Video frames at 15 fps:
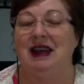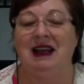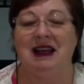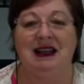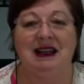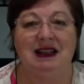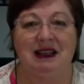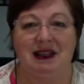
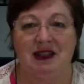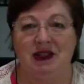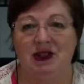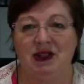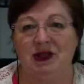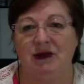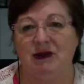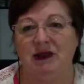anything
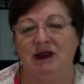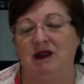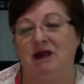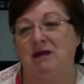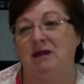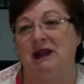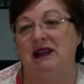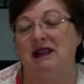to do with
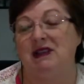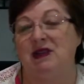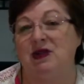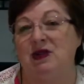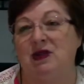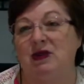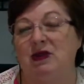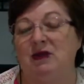complex
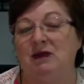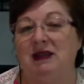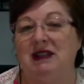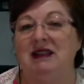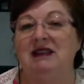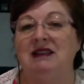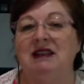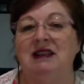
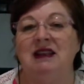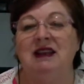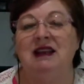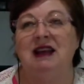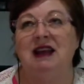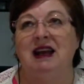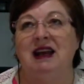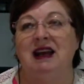trauma
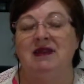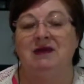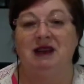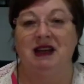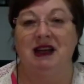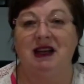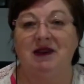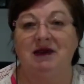and
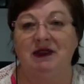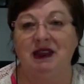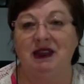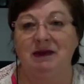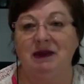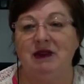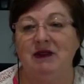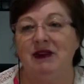
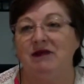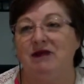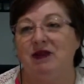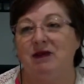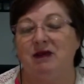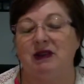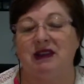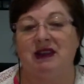recovery, moving
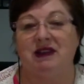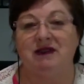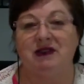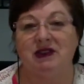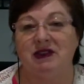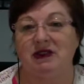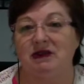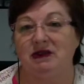from
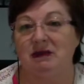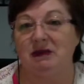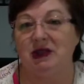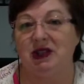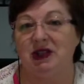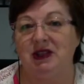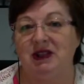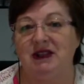recovery to
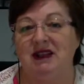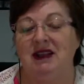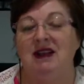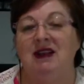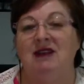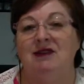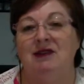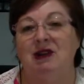remission,
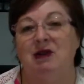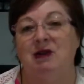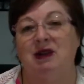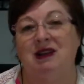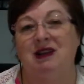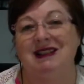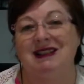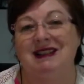
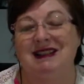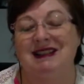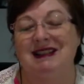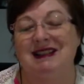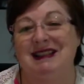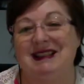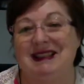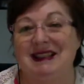requires
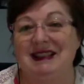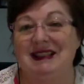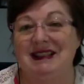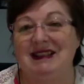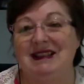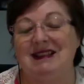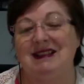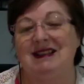
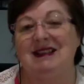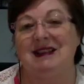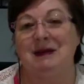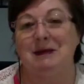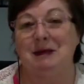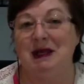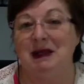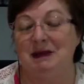consistent
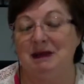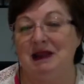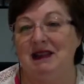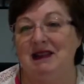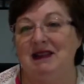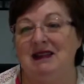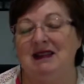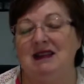
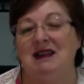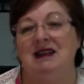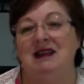commitment